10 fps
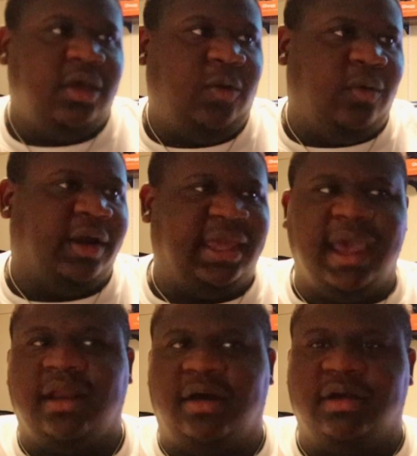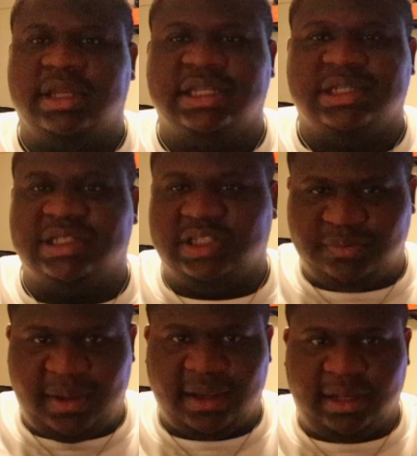where he had a Hyundai Genesis
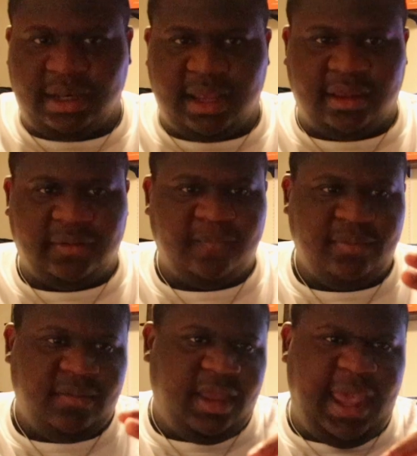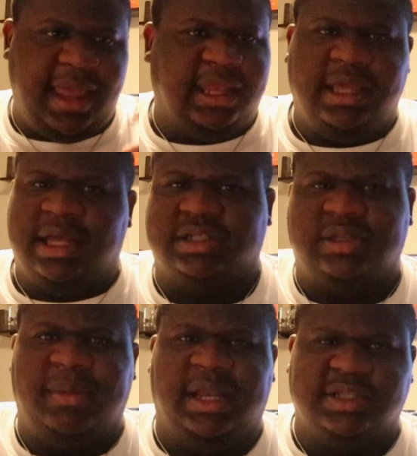back in the day, and he
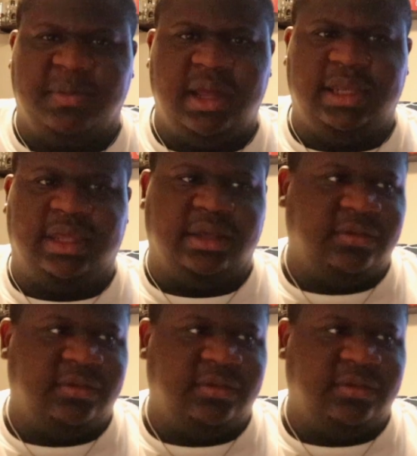custom made his body kit.